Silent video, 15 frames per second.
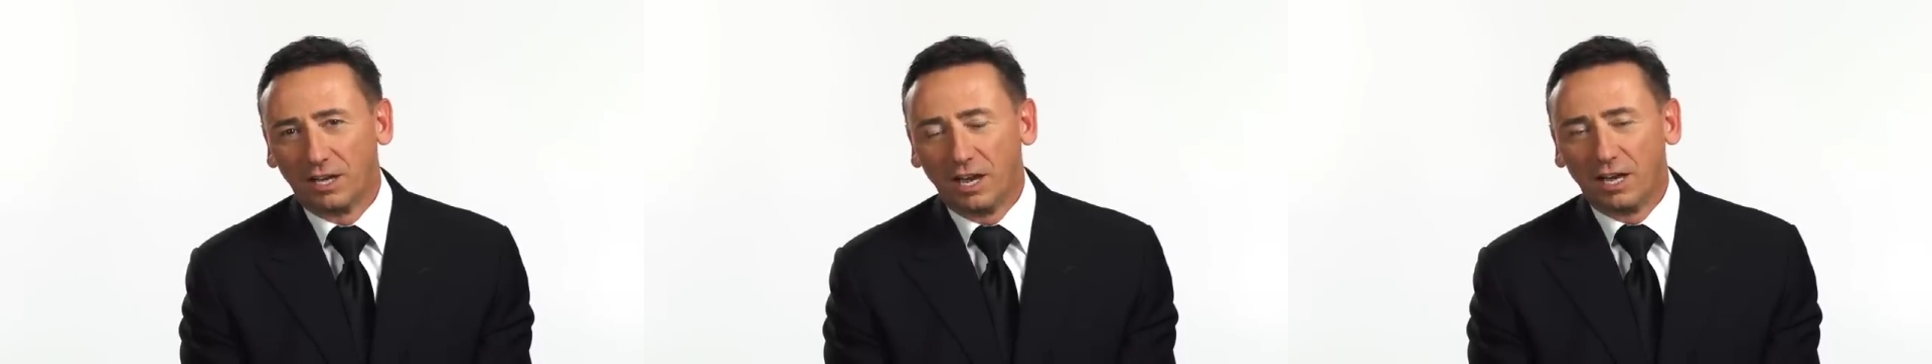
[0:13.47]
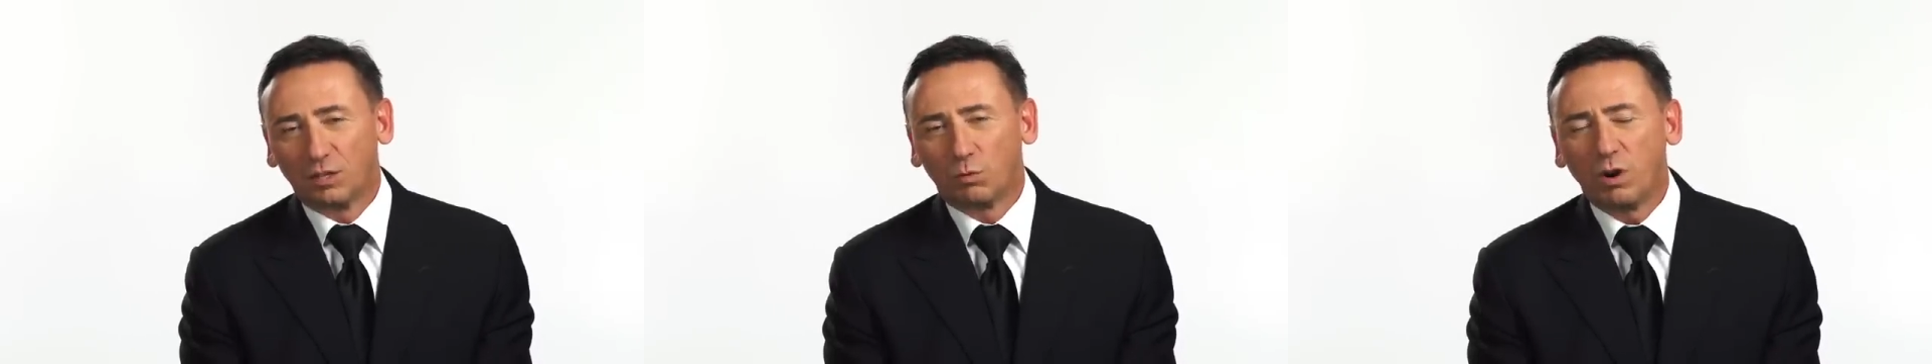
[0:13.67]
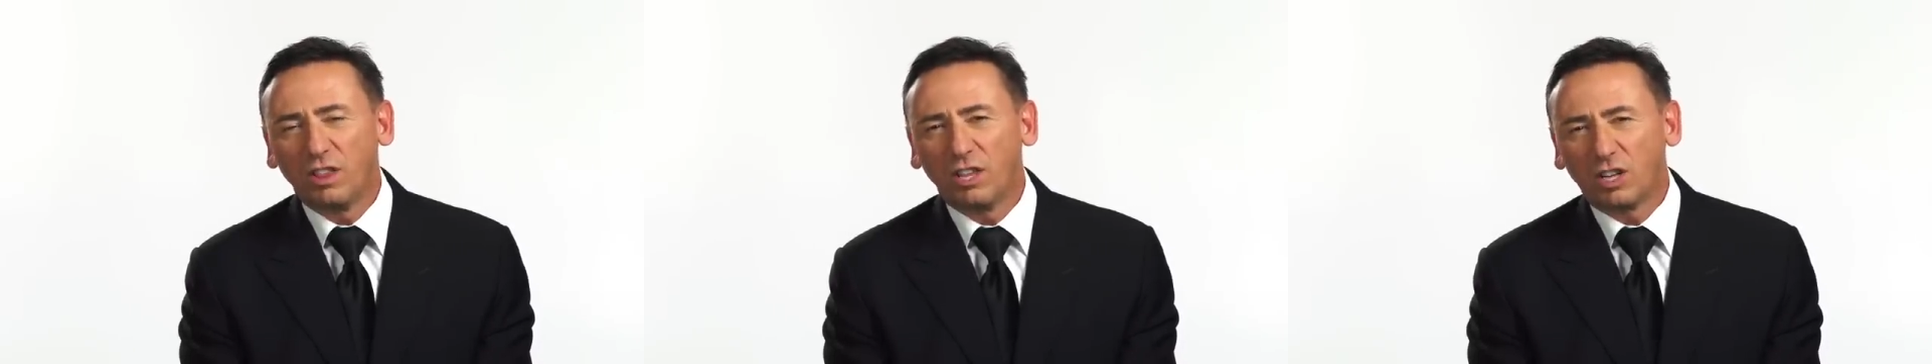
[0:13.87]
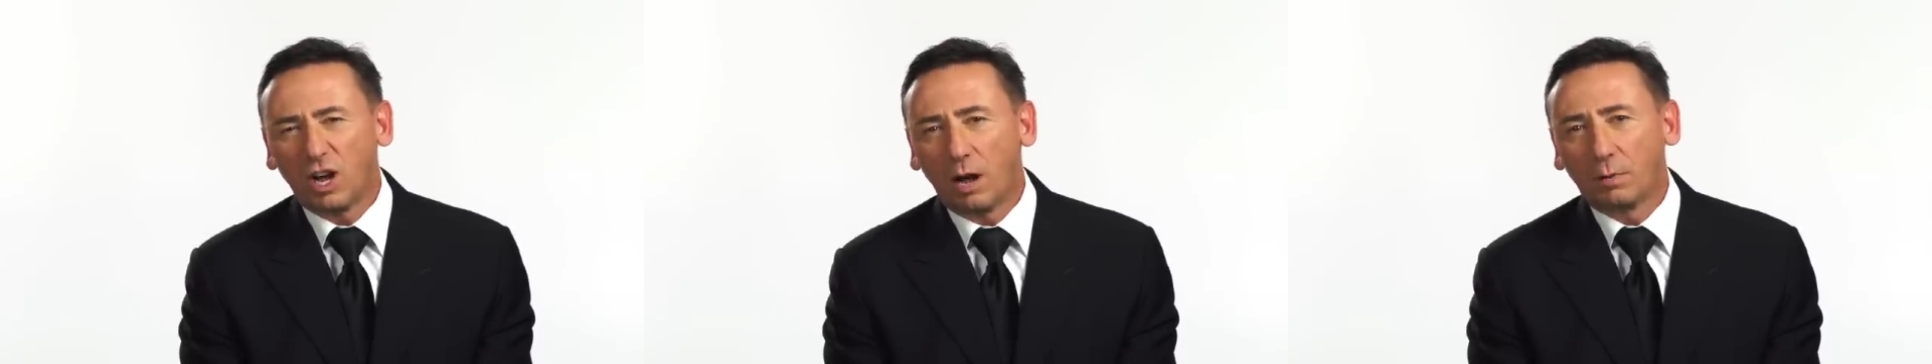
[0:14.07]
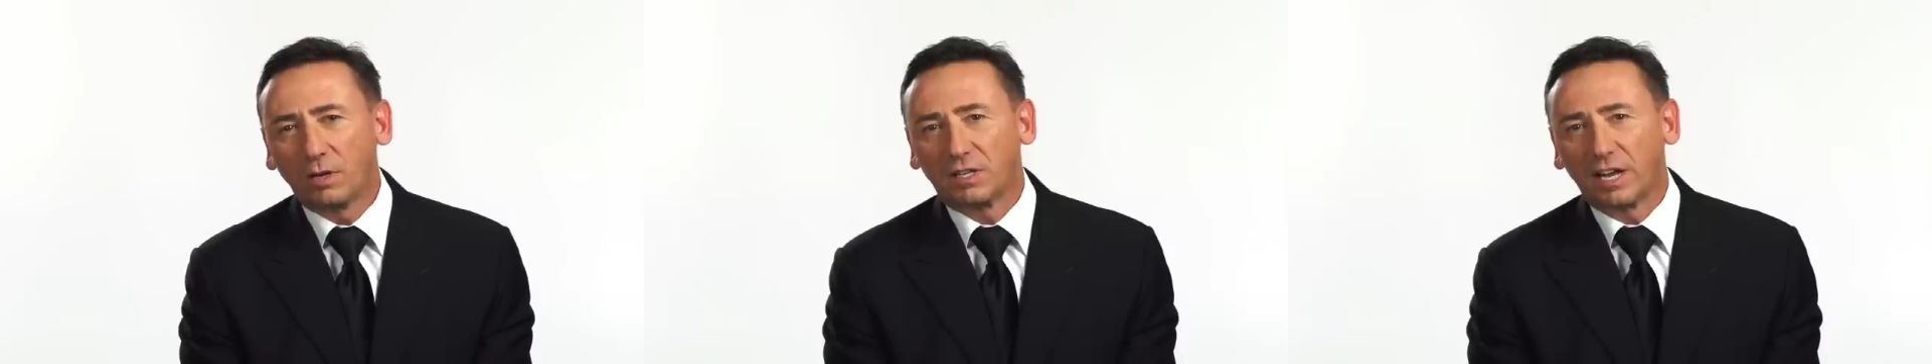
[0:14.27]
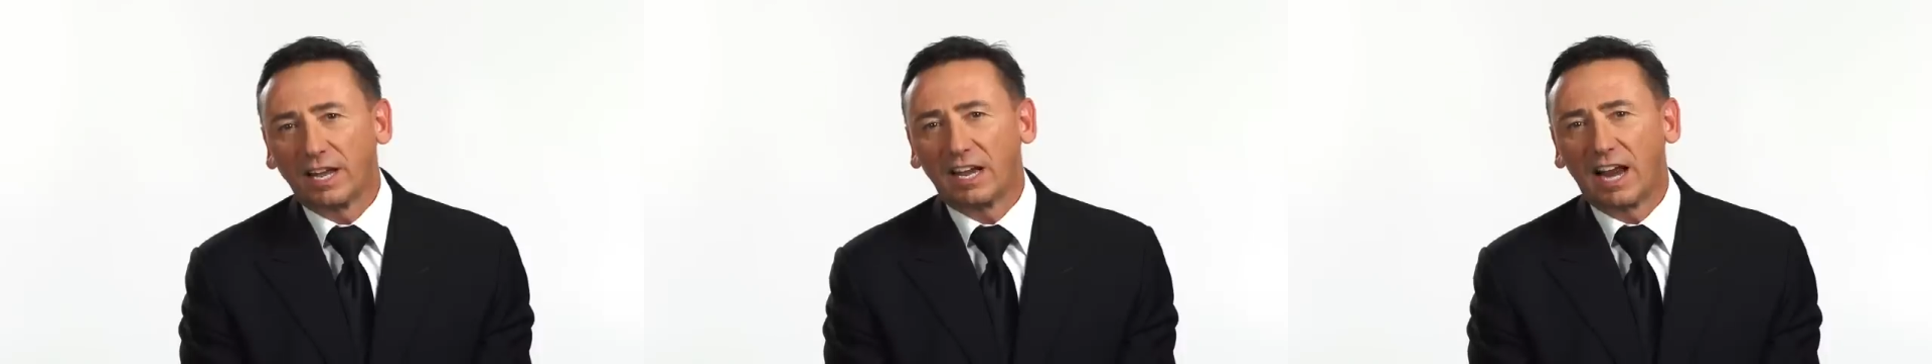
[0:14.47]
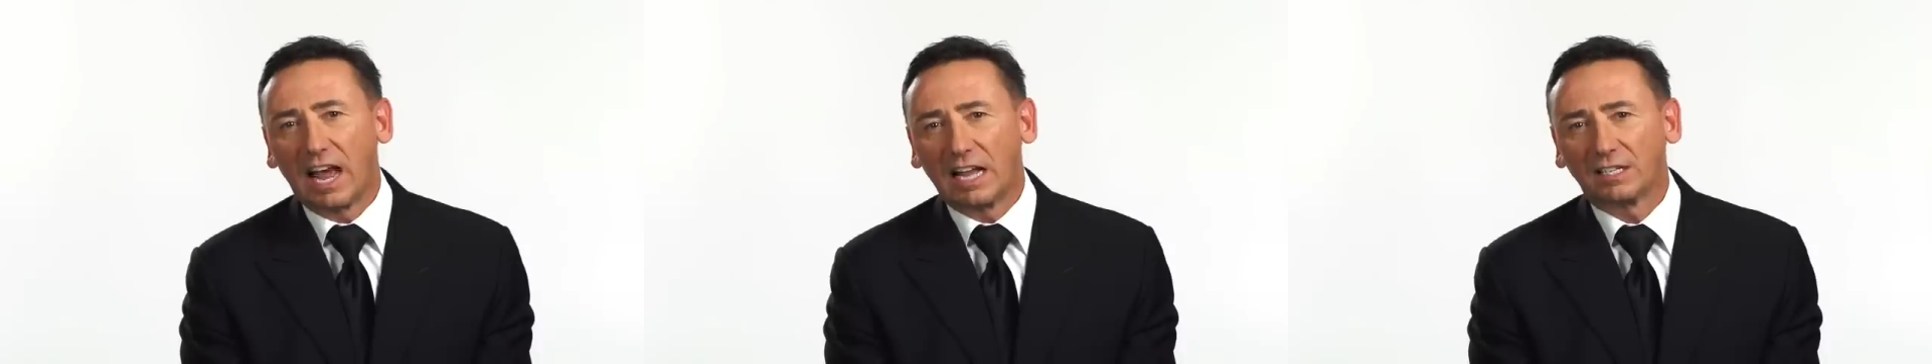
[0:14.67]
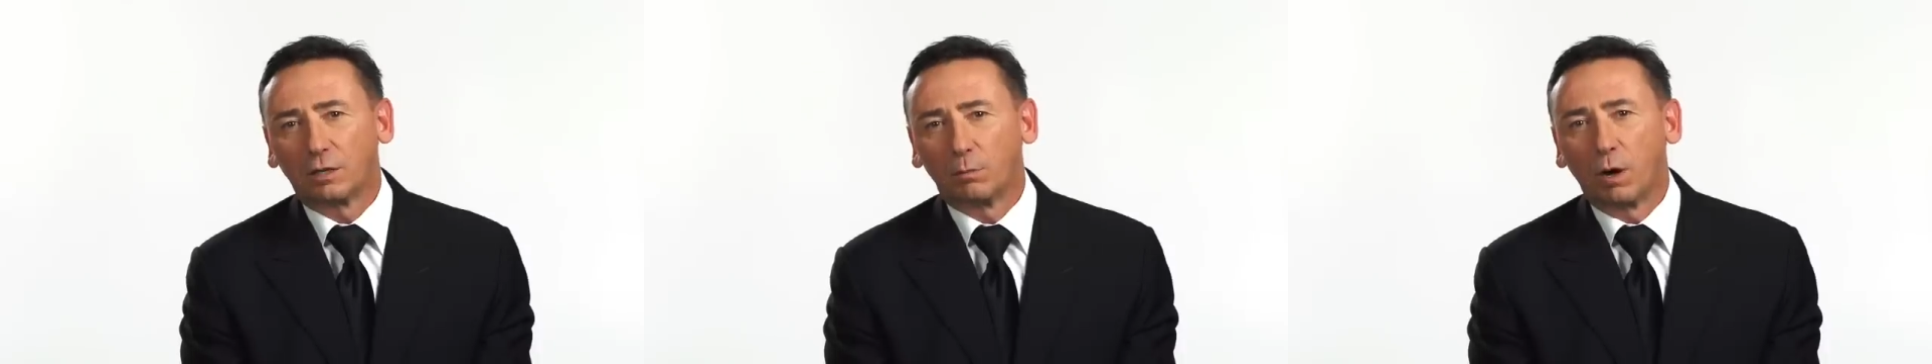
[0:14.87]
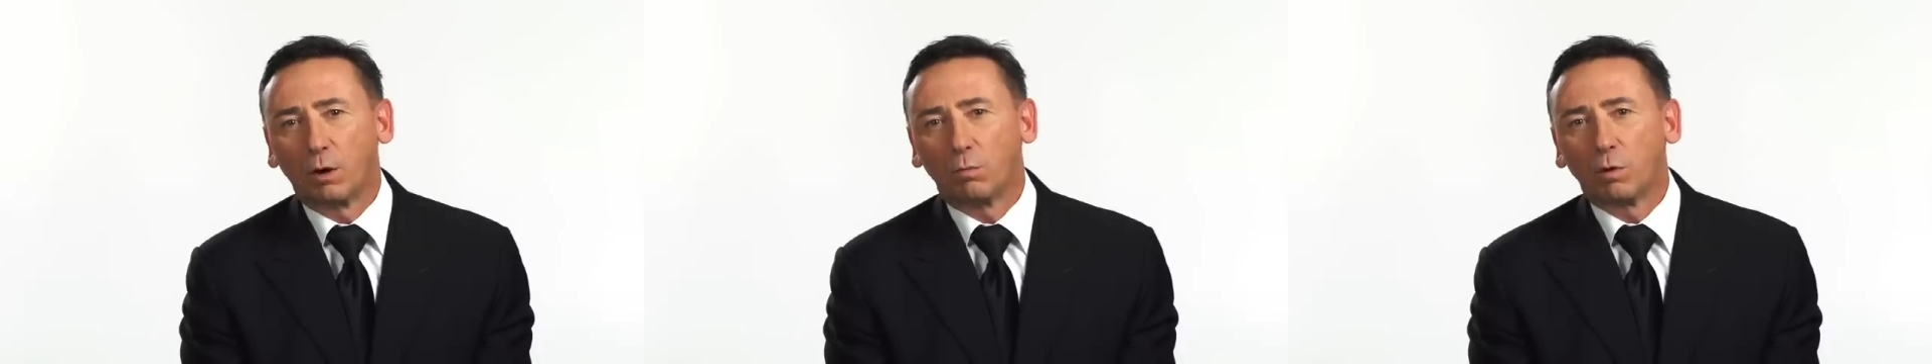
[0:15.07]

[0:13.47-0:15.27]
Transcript: It's one of the topics I get asked about